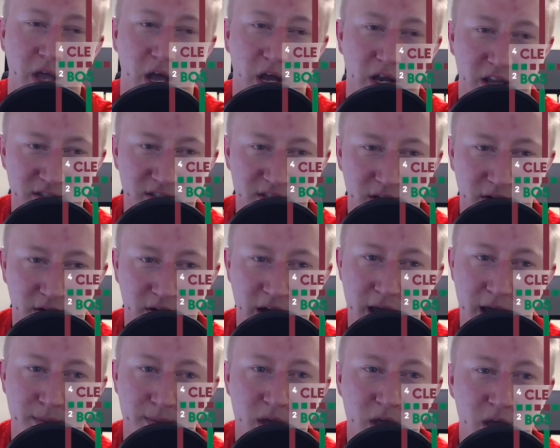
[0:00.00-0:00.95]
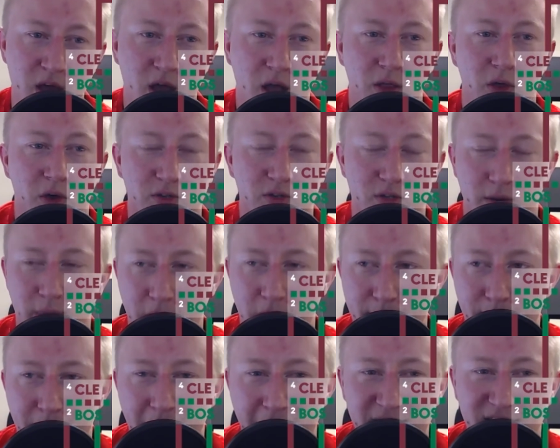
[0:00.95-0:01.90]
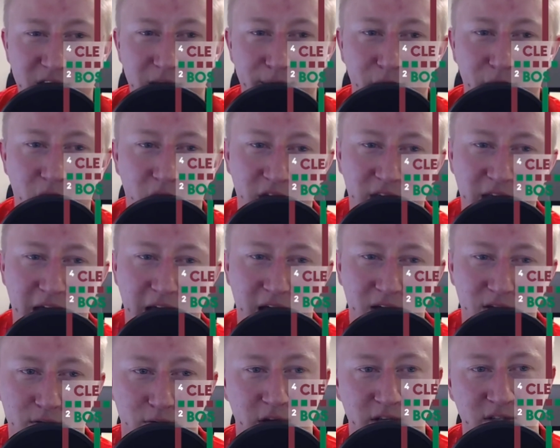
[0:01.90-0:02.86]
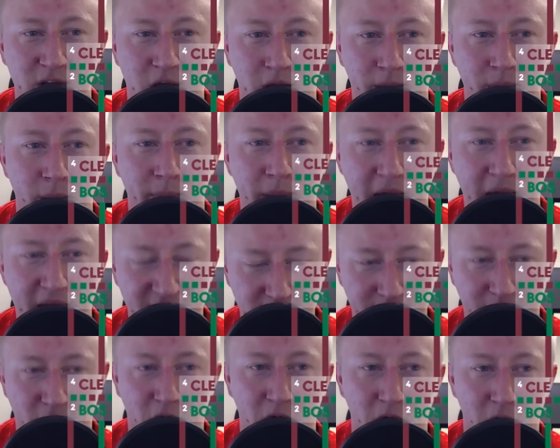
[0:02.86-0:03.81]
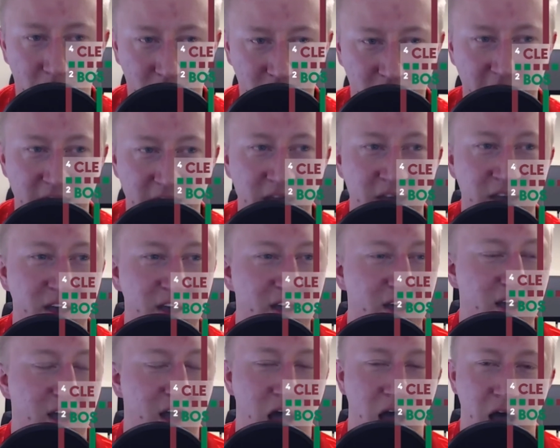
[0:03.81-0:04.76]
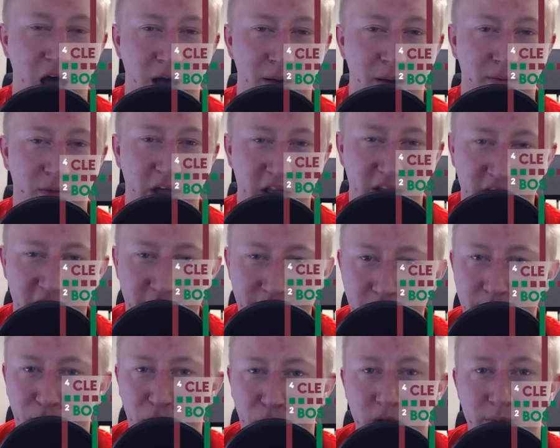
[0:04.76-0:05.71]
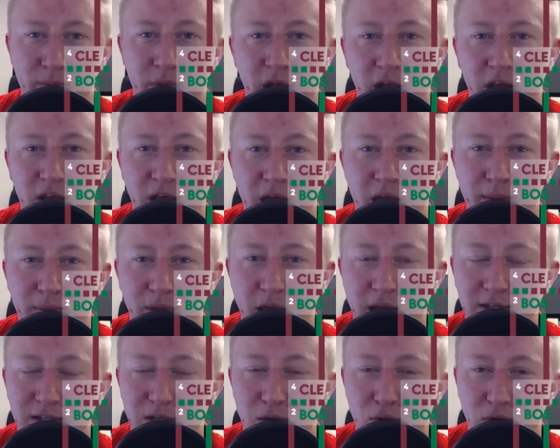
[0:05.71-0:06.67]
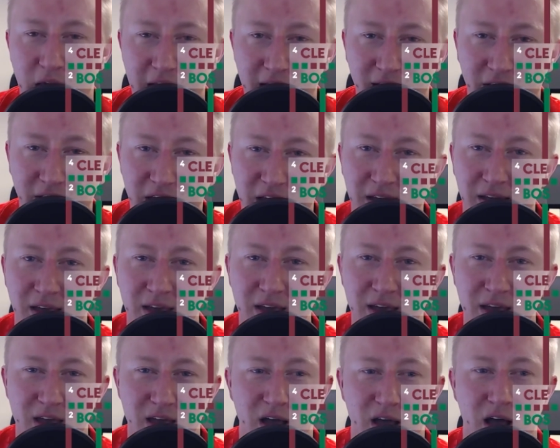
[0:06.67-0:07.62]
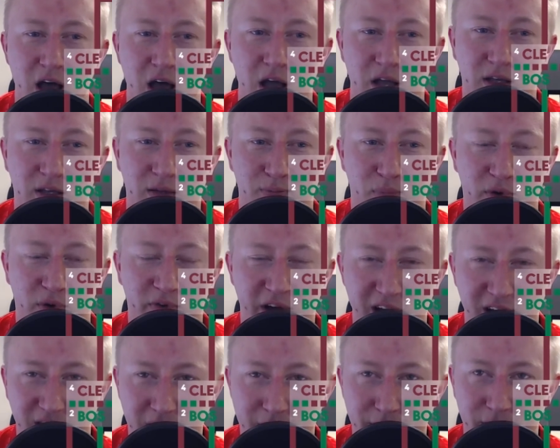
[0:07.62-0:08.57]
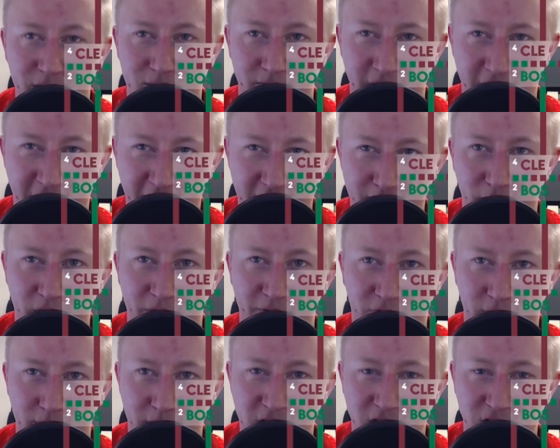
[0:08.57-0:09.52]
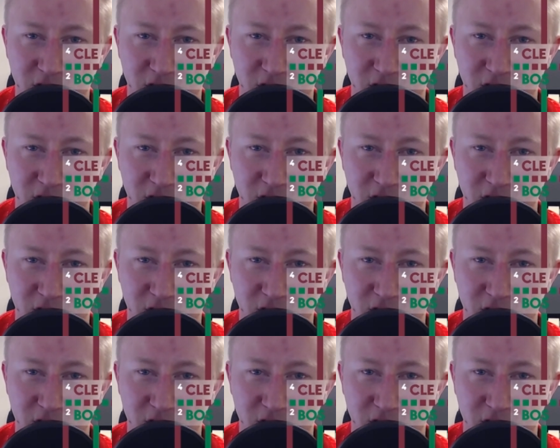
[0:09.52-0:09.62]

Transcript: Instagram. Those are my basketball accounts talk about basketball only. Lately, I've been pretty big into NBA 2K League, providing them with some valuable information